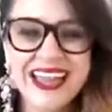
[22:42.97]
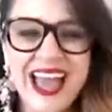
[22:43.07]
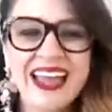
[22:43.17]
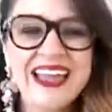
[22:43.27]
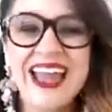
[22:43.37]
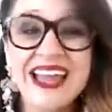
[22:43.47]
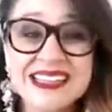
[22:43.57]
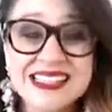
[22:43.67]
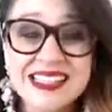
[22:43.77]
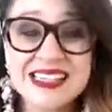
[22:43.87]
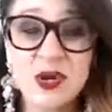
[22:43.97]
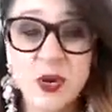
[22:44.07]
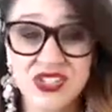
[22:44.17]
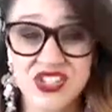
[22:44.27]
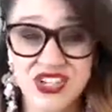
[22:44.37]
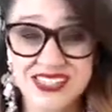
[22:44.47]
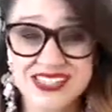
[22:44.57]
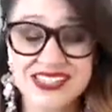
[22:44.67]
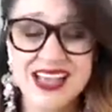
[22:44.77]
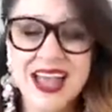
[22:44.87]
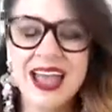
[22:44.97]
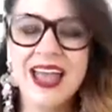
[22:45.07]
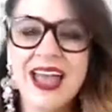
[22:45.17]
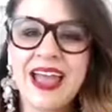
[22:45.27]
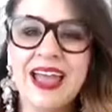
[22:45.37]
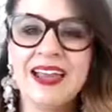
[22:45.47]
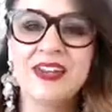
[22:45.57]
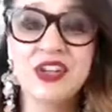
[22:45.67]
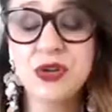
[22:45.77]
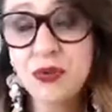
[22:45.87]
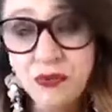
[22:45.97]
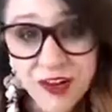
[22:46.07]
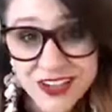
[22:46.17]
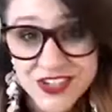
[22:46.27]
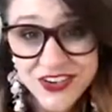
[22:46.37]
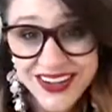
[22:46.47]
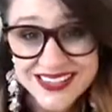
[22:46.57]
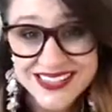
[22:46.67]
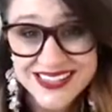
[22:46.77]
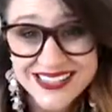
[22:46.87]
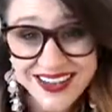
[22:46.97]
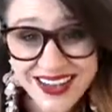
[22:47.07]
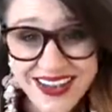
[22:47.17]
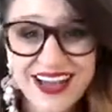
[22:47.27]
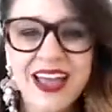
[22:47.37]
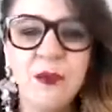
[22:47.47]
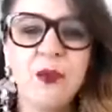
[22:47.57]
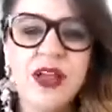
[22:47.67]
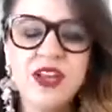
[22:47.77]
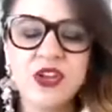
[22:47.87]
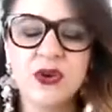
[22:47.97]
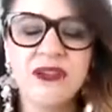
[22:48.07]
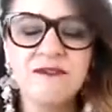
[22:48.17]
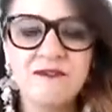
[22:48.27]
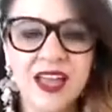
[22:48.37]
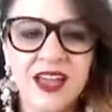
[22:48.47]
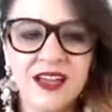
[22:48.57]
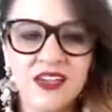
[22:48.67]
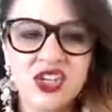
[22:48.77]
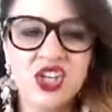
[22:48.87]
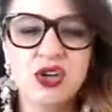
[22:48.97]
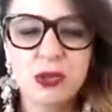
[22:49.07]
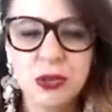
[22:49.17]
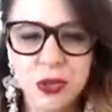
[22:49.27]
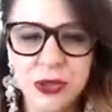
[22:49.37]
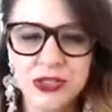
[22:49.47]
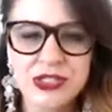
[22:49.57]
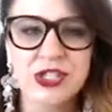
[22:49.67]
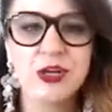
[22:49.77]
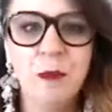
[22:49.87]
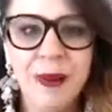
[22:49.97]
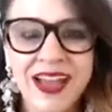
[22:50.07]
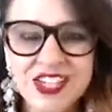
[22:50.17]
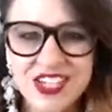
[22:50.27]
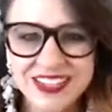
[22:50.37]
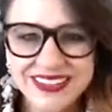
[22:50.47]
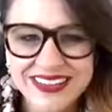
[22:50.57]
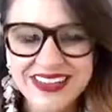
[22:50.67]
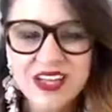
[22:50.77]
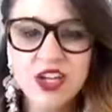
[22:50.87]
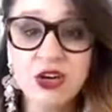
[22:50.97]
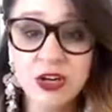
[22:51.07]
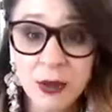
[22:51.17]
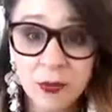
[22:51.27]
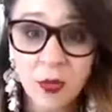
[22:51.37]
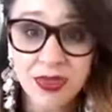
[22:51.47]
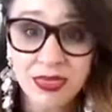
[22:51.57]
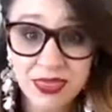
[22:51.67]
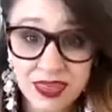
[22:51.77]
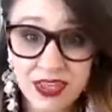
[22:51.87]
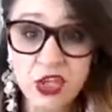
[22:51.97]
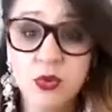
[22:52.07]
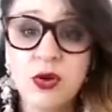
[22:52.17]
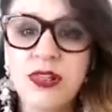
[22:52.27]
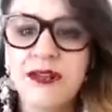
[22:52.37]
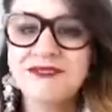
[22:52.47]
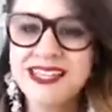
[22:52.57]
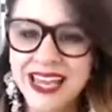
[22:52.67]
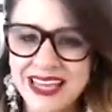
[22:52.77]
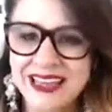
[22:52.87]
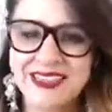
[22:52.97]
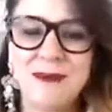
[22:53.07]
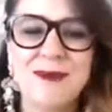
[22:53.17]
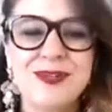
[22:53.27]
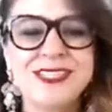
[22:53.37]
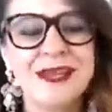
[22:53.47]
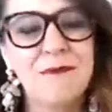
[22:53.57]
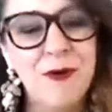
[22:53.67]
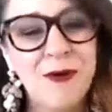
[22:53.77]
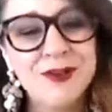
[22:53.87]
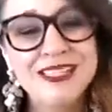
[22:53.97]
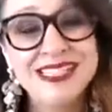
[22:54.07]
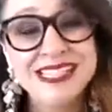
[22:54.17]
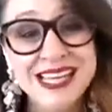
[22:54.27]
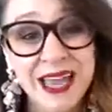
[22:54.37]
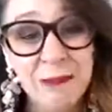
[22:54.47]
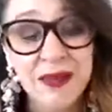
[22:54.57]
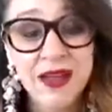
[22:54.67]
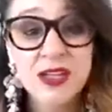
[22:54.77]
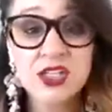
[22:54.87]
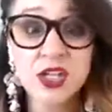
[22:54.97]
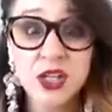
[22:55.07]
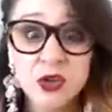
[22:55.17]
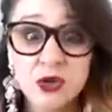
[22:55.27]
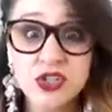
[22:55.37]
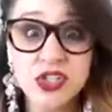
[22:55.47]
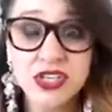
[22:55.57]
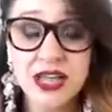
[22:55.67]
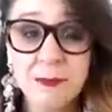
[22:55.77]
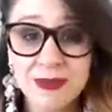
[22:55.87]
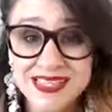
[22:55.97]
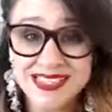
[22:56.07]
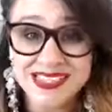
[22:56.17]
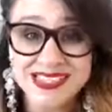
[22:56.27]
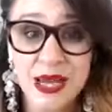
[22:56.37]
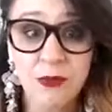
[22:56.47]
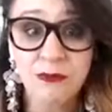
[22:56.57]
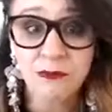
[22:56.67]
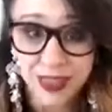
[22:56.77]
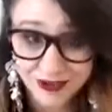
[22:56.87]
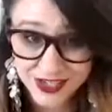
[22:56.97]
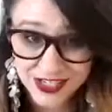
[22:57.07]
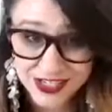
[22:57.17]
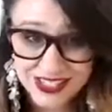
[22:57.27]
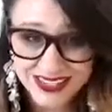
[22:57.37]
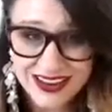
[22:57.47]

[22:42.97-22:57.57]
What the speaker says: Okay, answer these questions and you will find your heart's desire. And when you have found your thirst, your passion, your number one thing, you will have taken the most important step to launching a business that will flourish.